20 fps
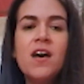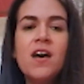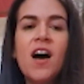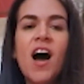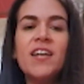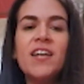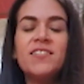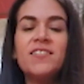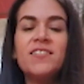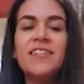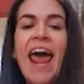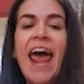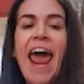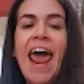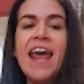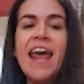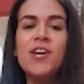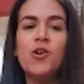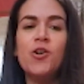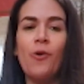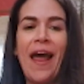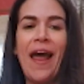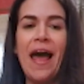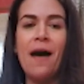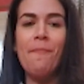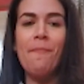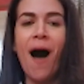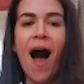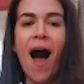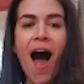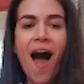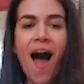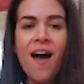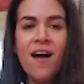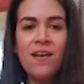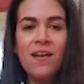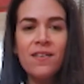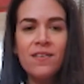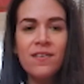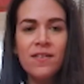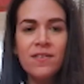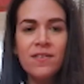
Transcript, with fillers: a stain, Grandma! Hey!